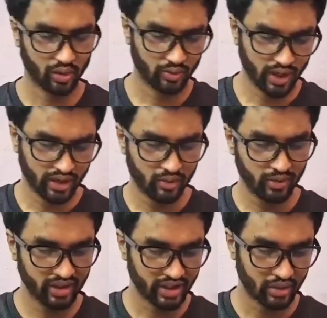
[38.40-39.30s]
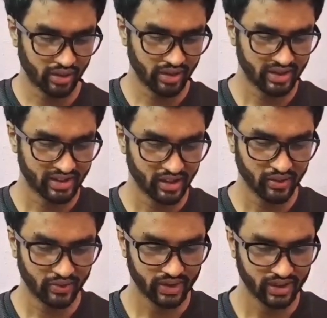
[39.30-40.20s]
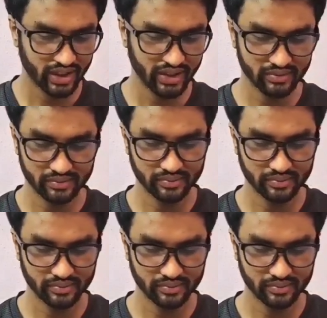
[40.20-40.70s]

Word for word: will will come with the router itself firstly